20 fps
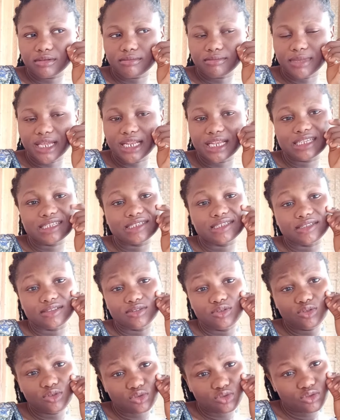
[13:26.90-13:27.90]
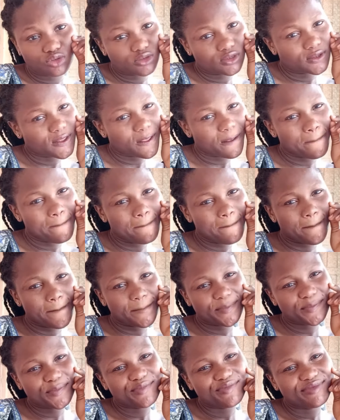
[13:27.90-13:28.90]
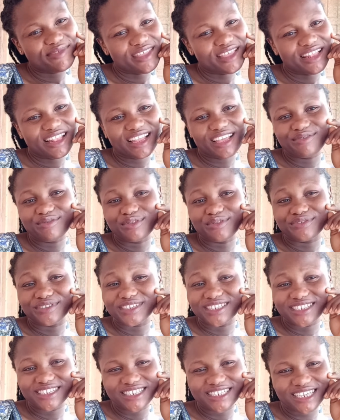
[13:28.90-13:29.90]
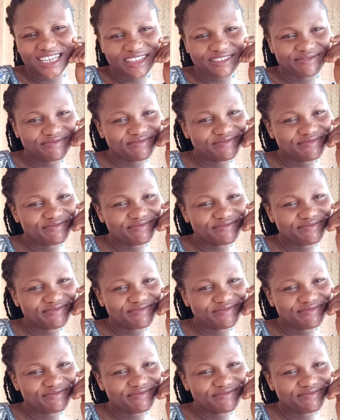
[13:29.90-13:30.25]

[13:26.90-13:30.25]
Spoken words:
lesson notes. Life of a teacher.